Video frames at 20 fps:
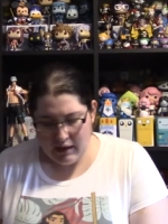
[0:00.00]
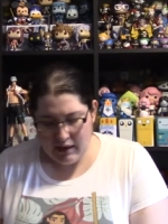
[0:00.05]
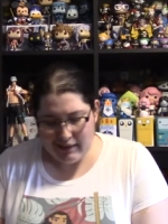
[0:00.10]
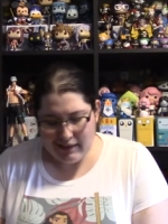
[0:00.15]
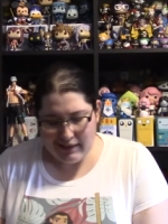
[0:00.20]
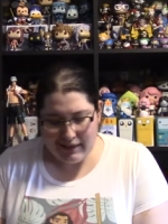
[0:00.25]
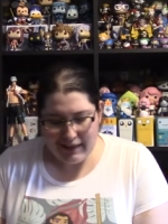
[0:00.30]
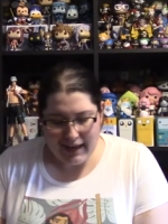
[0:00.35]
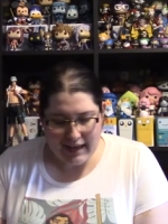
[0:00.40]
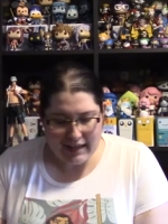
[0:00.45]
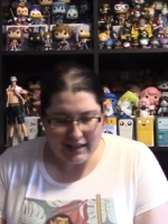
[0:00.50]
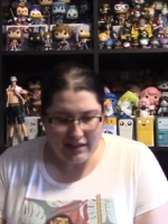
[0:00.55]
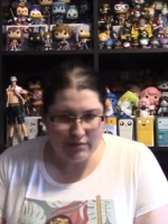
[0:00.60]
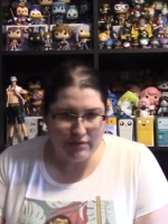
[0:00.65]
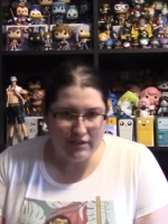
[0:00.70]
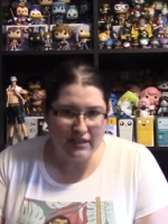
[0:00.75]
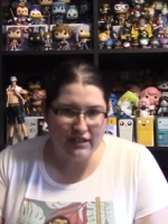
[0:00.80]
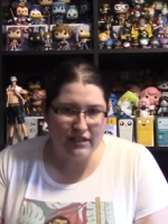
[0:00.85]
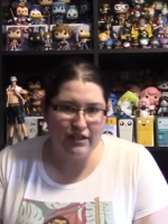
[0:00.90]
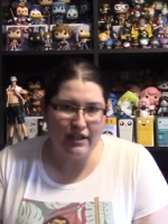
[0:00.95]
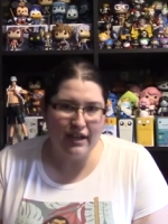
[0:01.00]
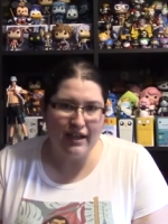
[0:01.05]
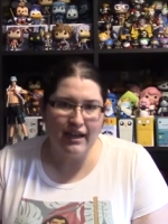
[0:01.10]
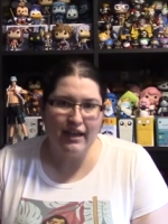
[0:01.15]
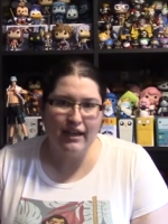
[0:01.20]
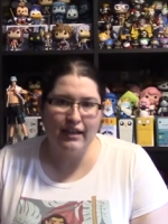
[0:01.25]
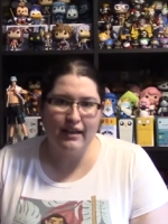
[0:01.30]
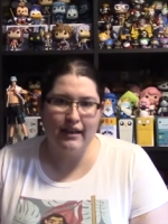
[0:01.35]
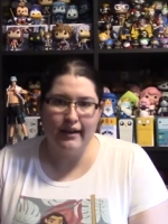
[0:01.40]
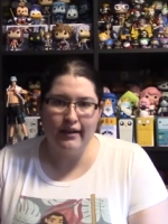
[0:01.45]
The last one you
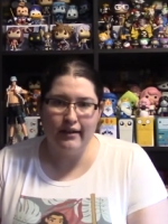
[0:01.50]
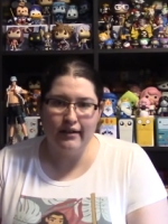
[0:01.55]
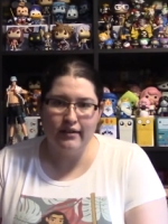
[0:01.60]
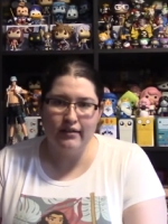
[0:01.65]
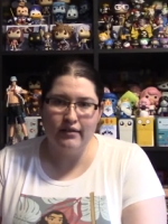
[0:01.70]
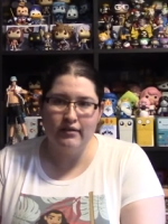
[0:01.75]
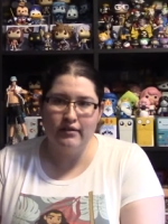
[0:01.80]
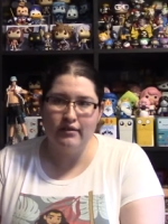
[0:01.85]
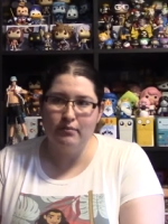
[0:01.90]
had uh,